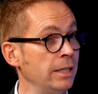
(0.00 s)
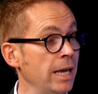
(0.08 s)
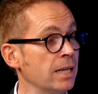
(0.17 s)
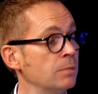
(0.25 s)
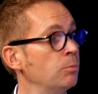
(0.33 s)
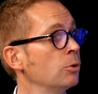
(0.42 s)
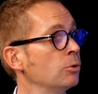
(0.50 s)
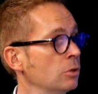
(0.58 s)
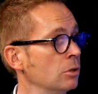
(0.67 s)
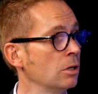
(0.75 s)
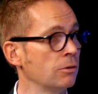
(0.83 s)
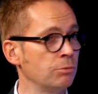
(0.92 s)
exporter
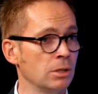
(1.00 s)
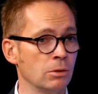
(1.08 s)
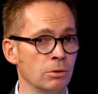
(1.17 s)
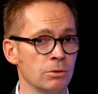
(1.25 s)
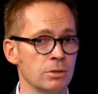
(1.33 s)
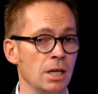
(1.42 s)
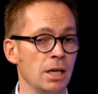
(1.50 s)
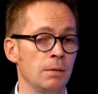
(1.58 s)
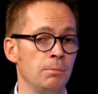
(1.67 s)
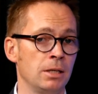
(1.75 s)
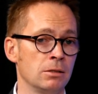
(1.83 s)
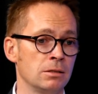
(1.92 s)
of records,
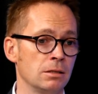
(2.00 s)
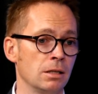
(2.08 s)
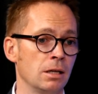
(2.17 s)
because